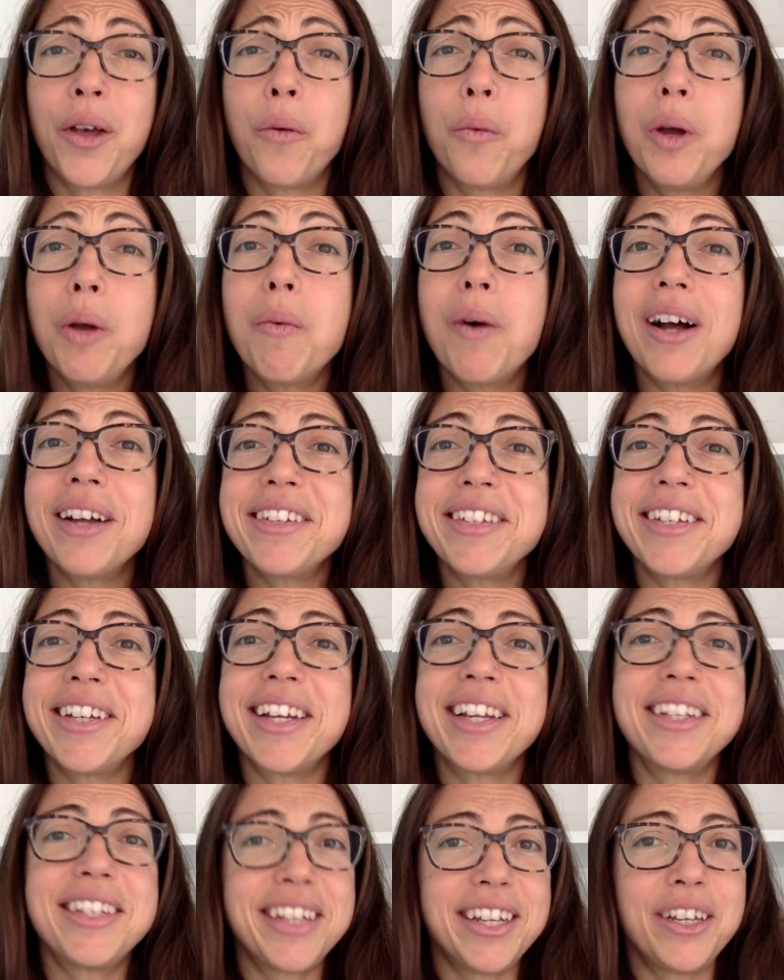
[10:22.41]
We want to
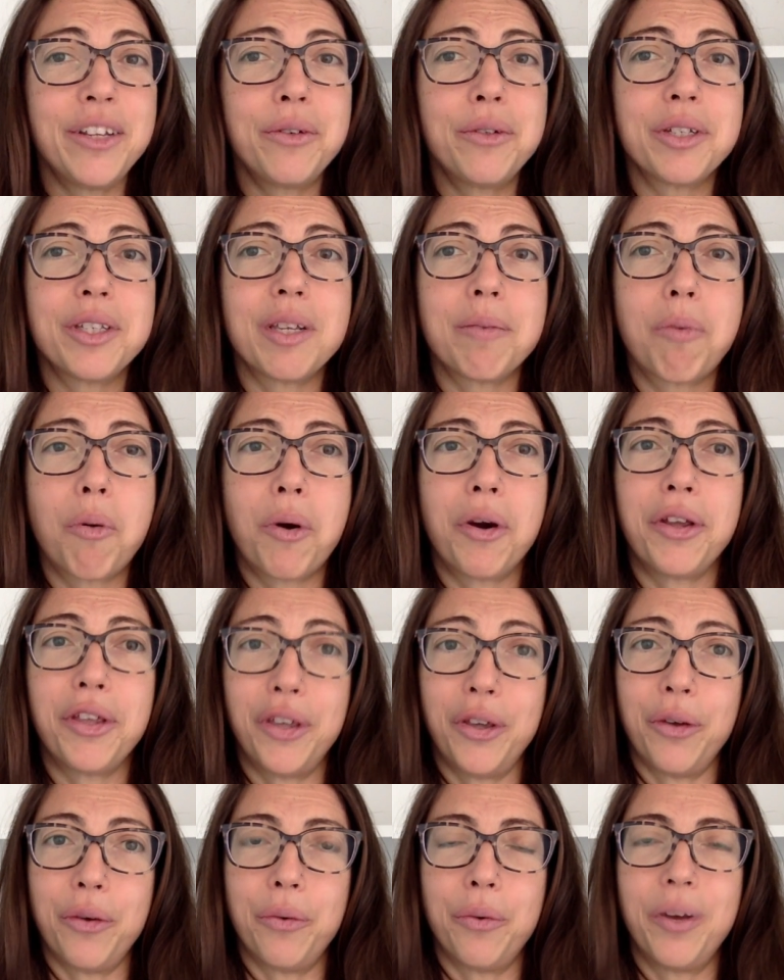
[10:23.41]
continue to support
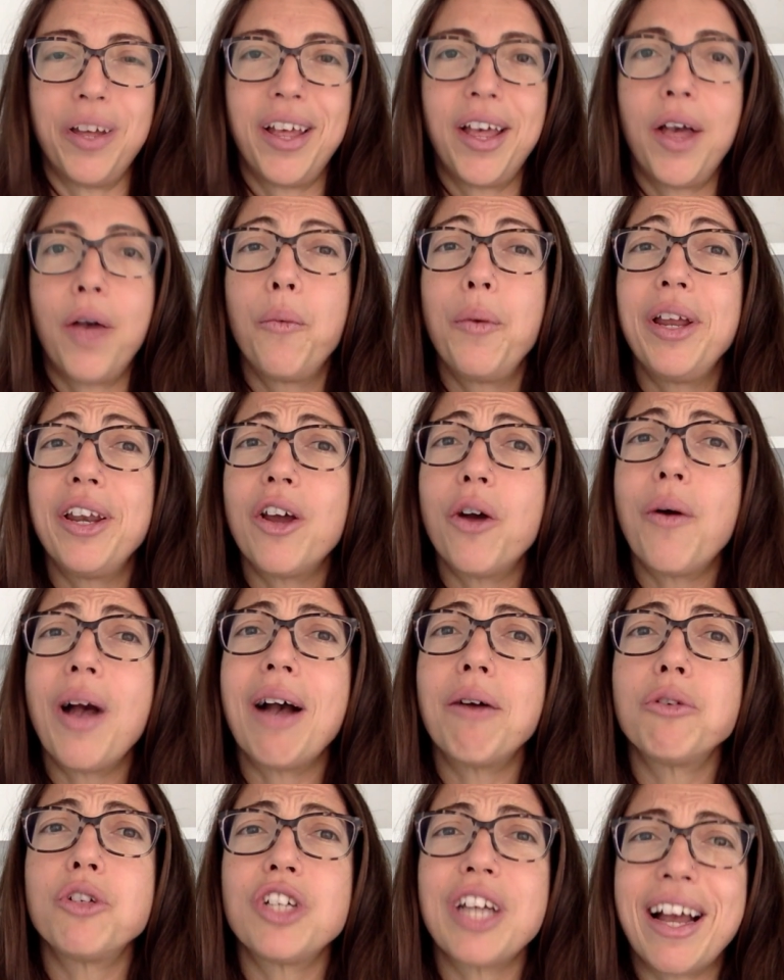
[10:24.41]
you. We know
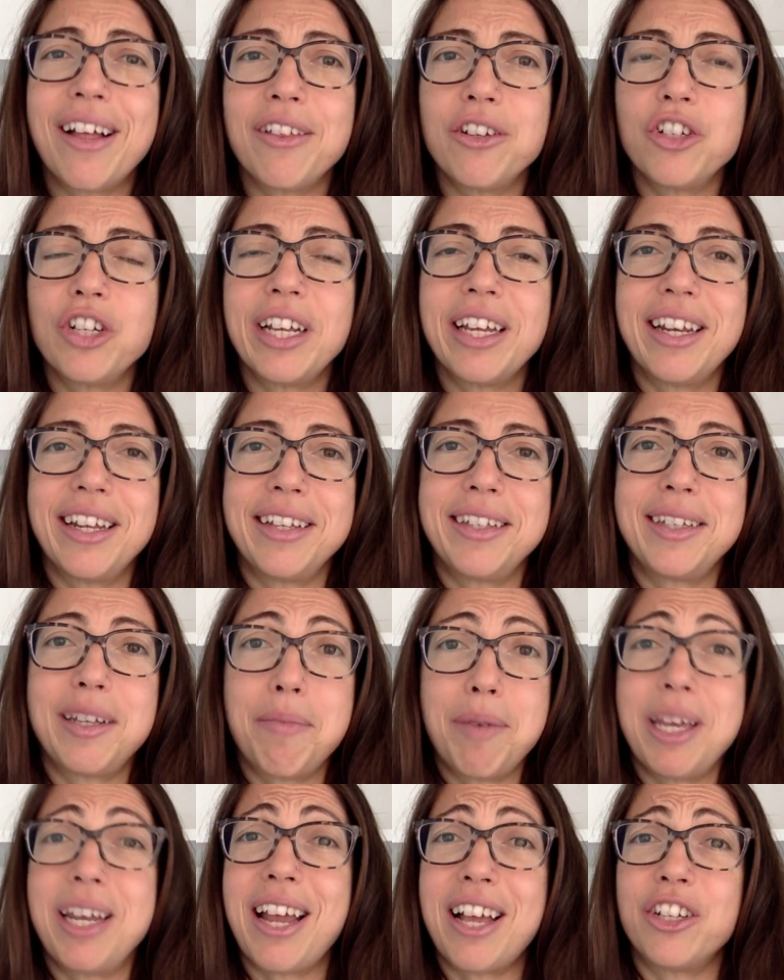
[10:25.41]
how challenging it is to
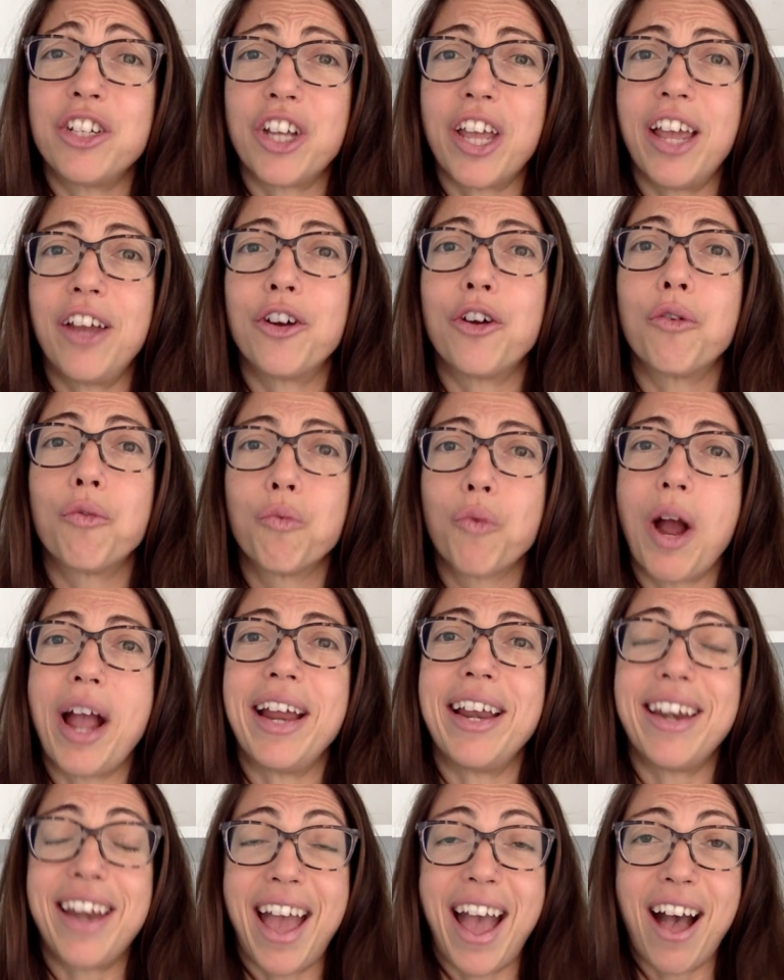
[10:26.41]
be an educator
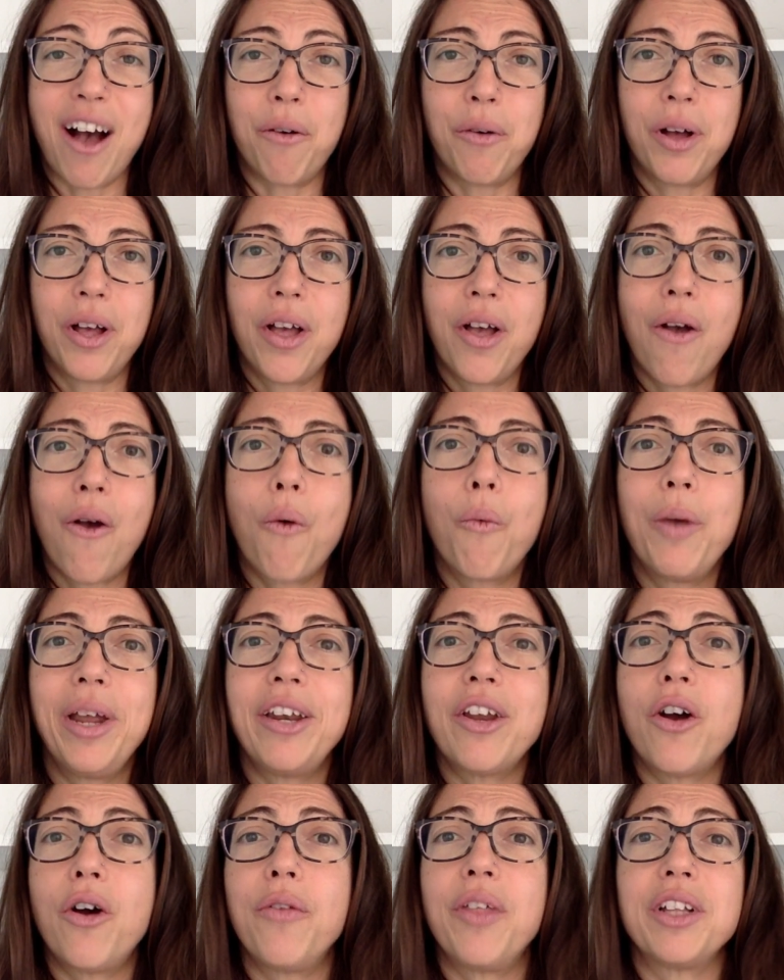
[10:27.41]
right now we
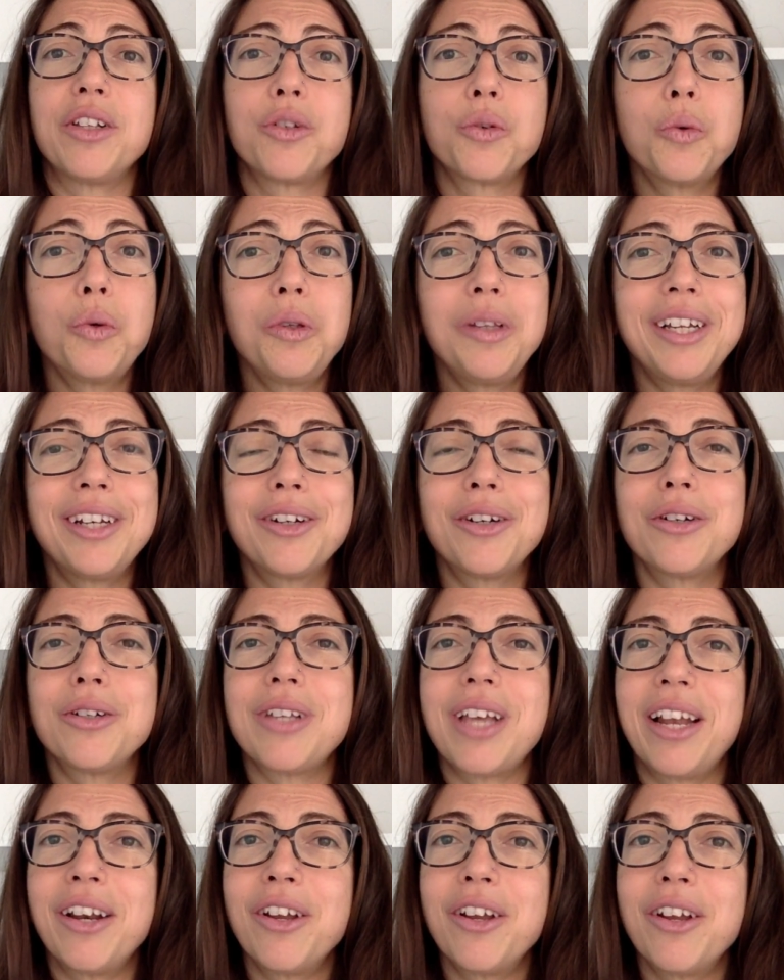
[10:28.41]
know that school
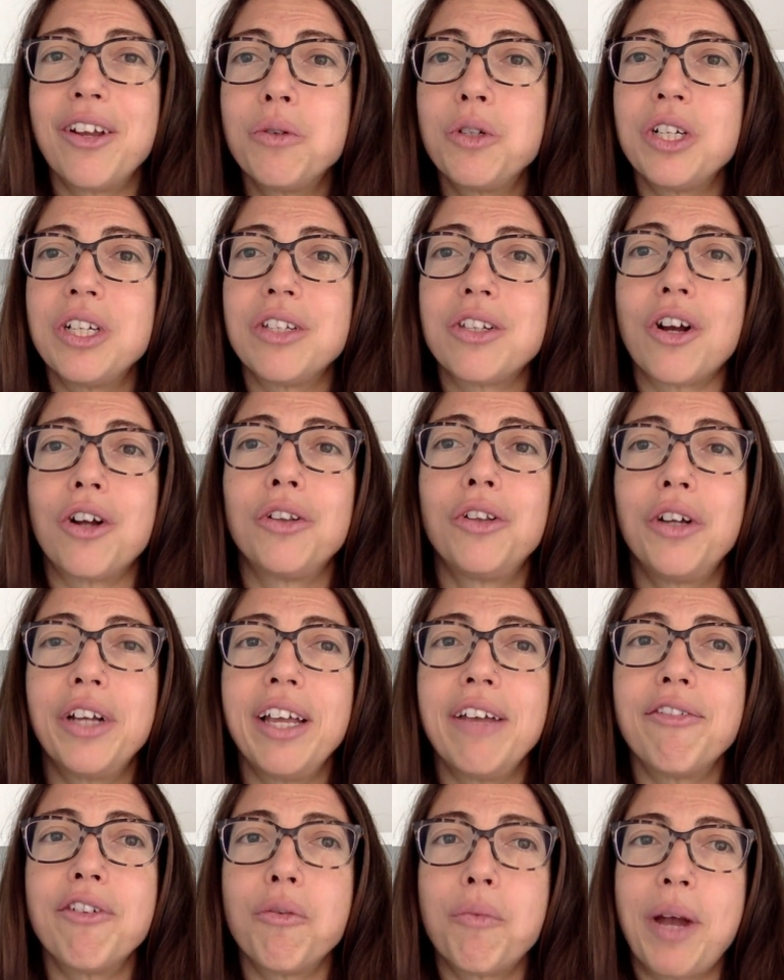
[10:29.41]
leaders and coaches are
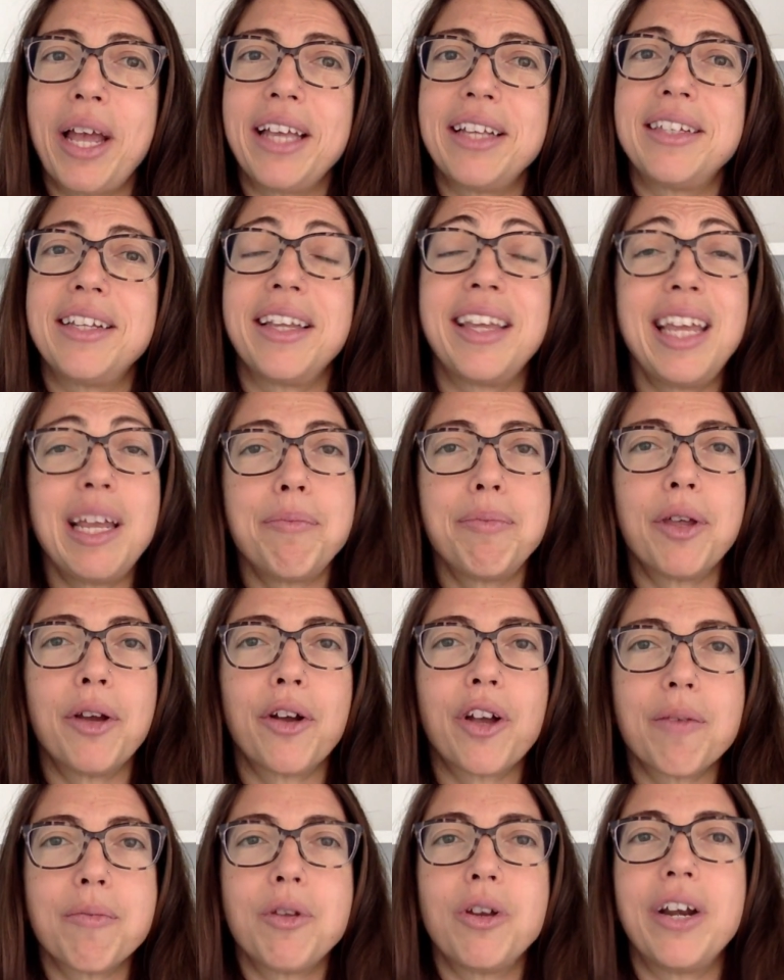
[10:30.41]
looking for ways to keep their
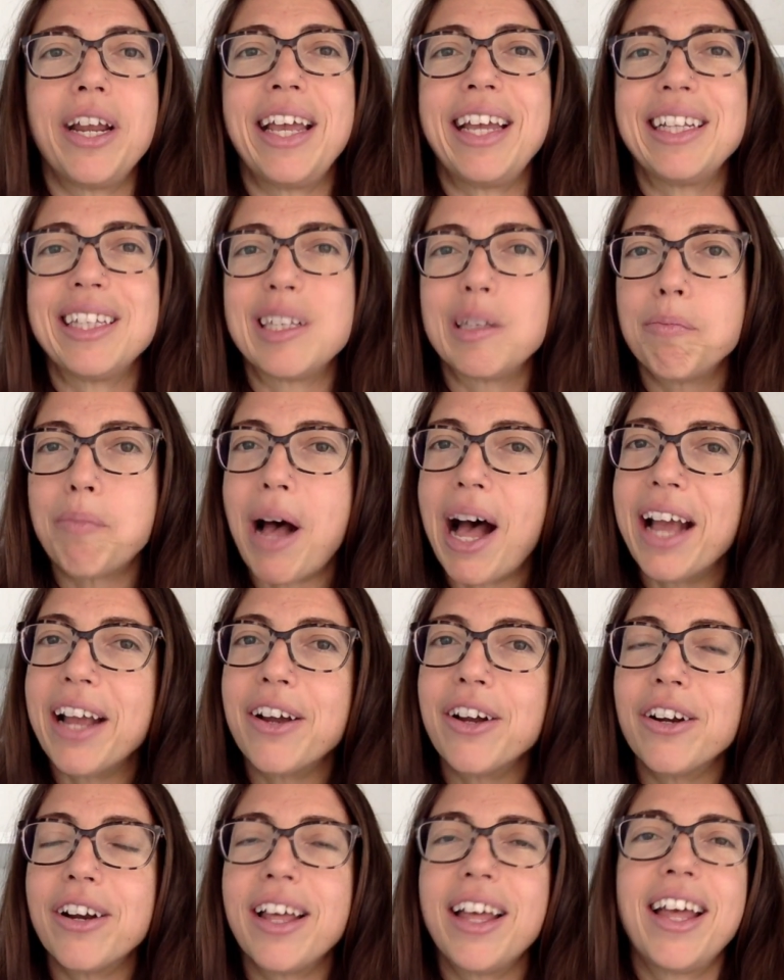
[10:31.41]
community
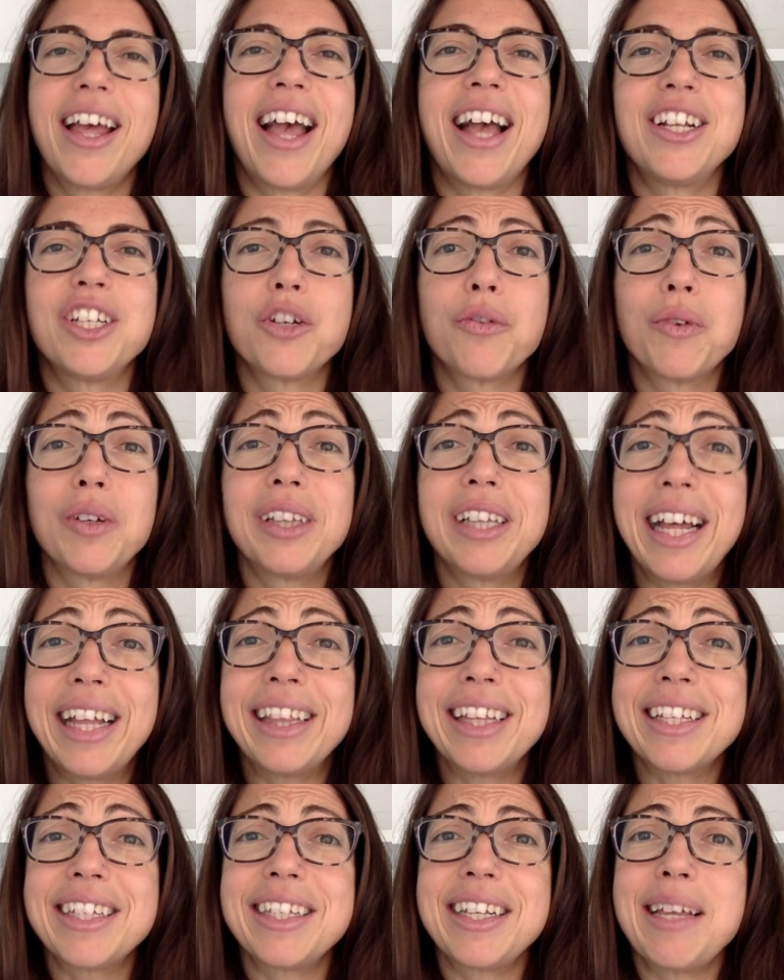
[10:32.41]
inspired and to
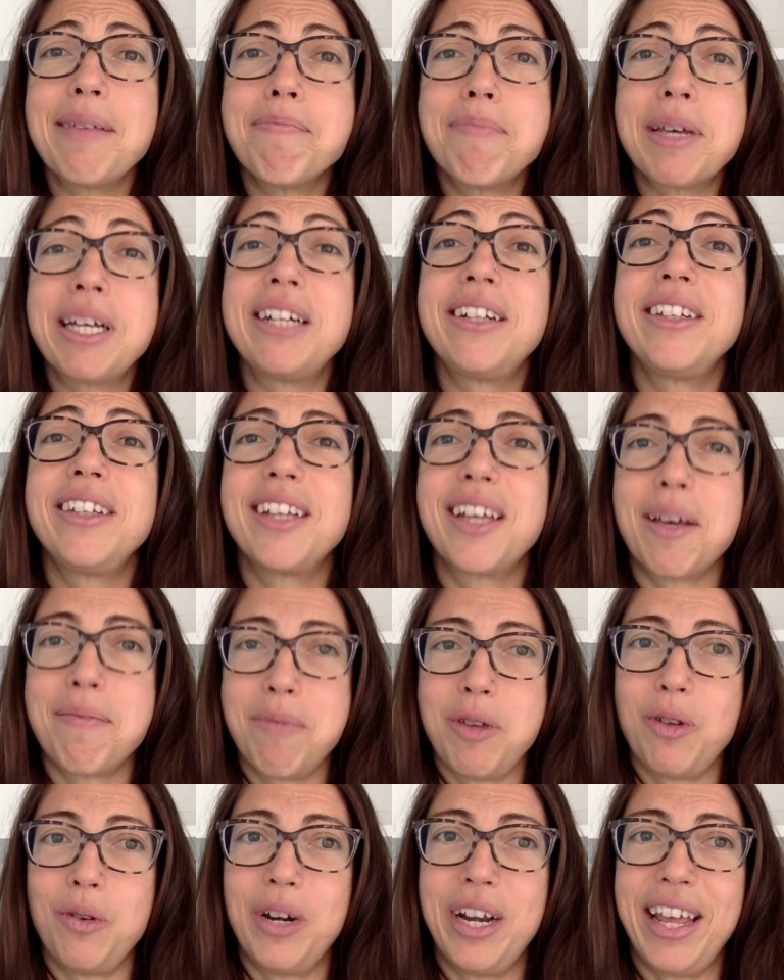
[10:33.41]
relentlessly build
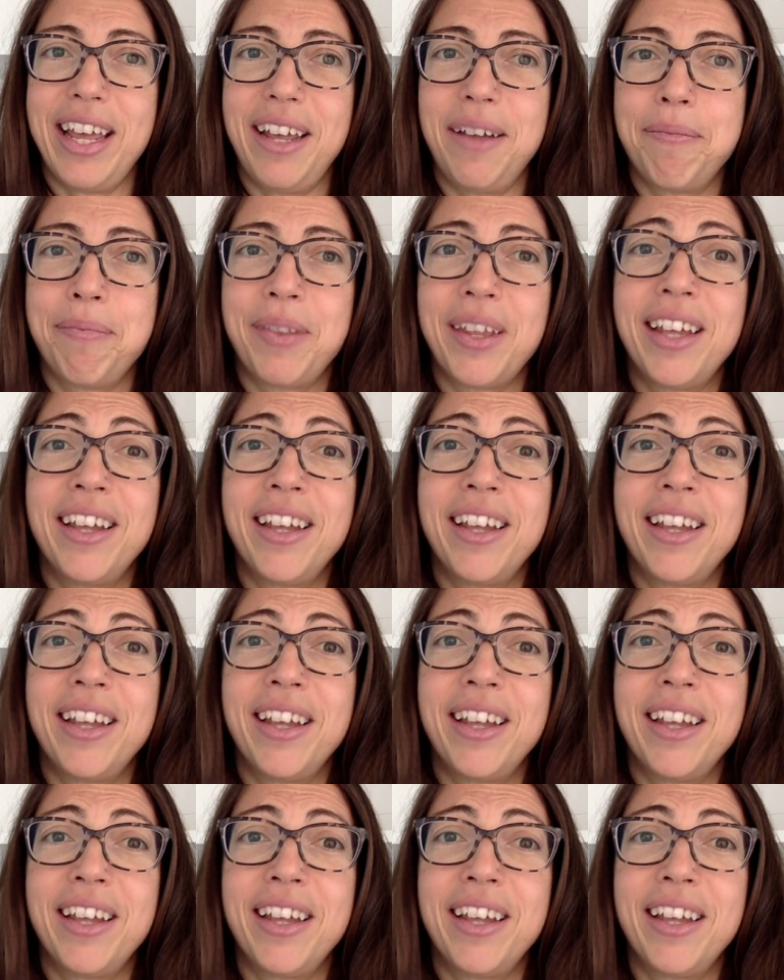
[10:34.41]
community.